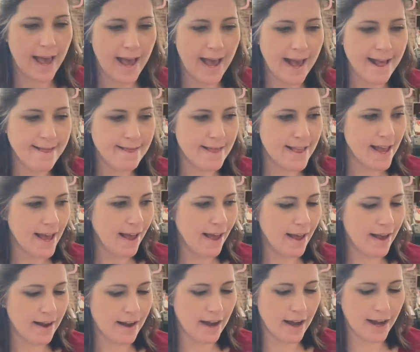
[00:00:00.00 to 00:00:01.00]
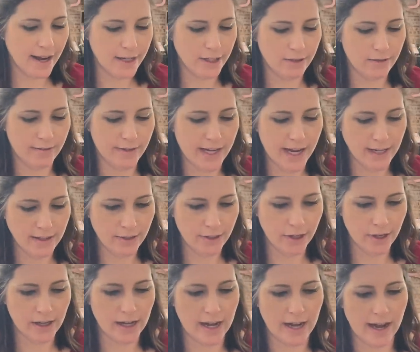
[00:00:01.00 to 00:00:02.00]
And then I
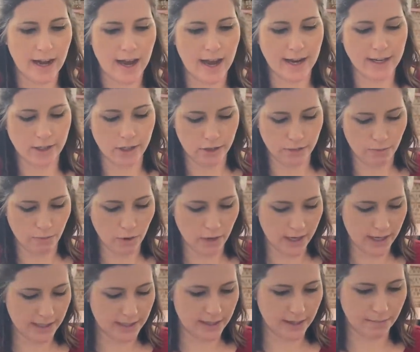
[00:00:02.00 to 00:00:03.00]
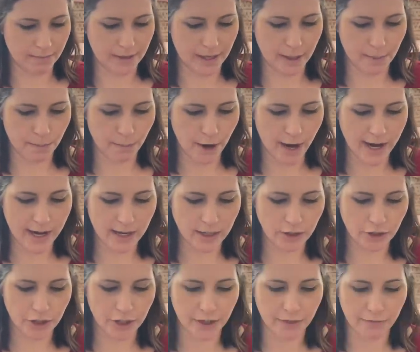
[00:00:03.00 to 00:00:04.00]
yesterday, I just wanted something bright and
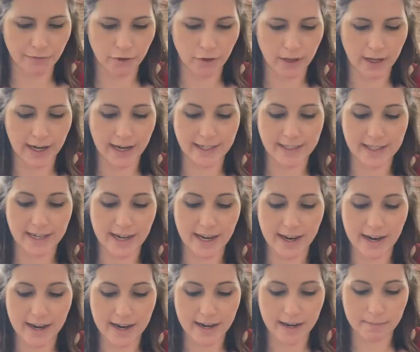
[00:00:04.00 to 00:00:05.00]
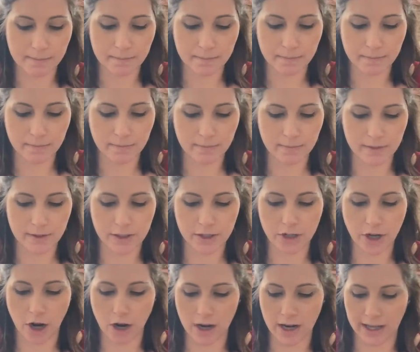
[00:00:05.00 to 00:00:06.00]
cheerful and I didn't end up
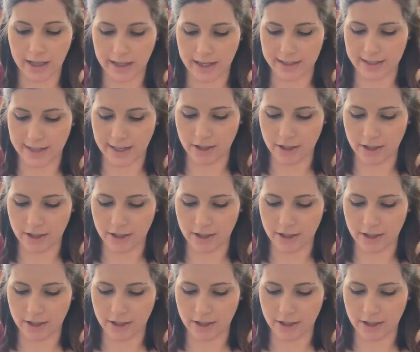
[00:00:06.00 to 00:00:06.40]
starting this.